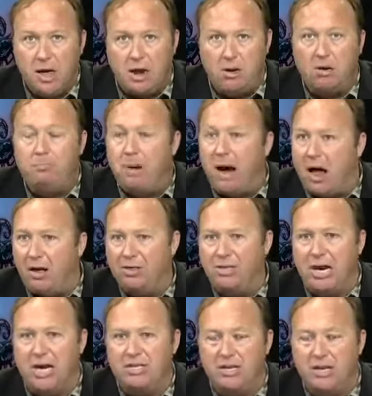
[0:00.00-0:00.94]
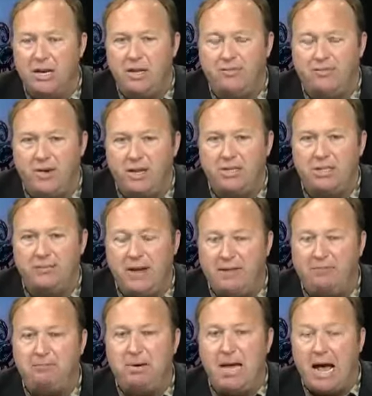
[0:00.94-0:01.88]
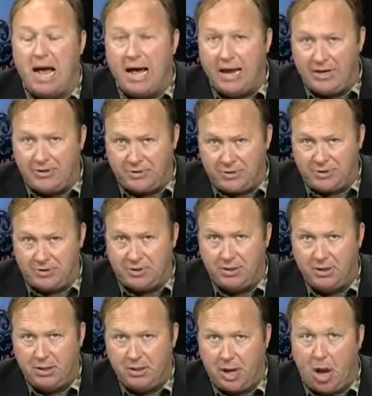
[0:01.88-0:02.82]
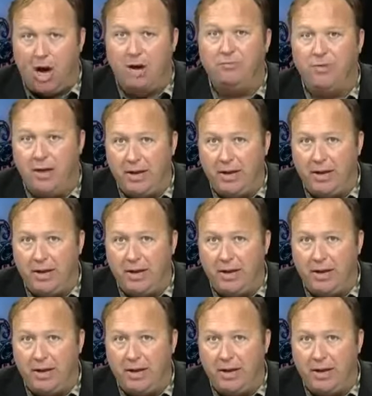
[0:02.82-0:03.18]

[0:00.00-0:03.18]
I don't apologize to get in the face of FBI agents on